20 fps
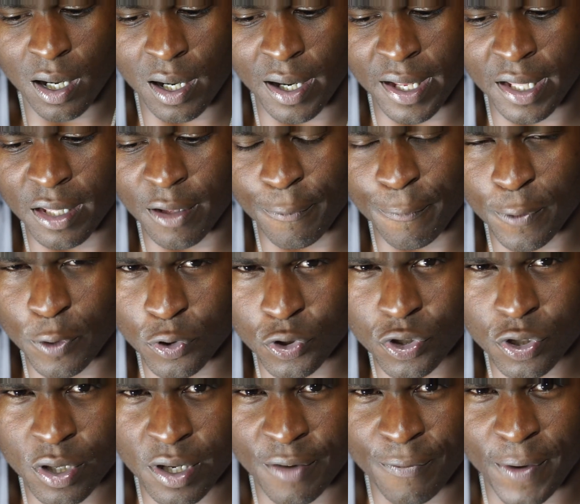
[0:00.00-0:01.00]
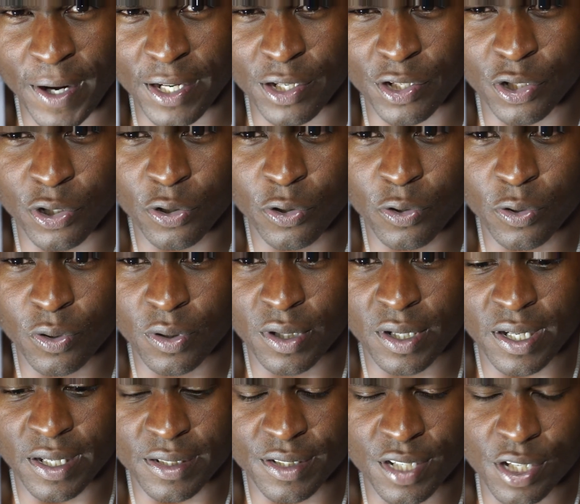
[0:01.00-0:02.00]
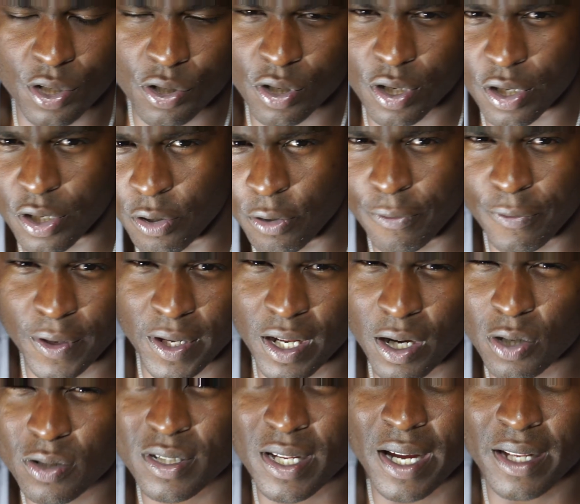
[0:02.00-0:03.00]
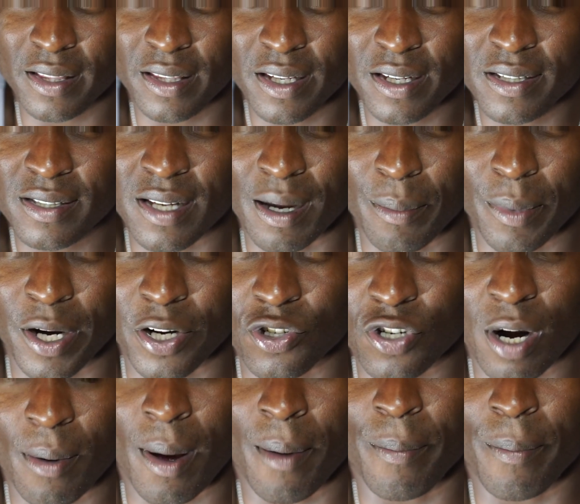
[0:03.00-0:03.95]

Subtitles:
In the future, if I do continue to do videos like this, I'm gonna try my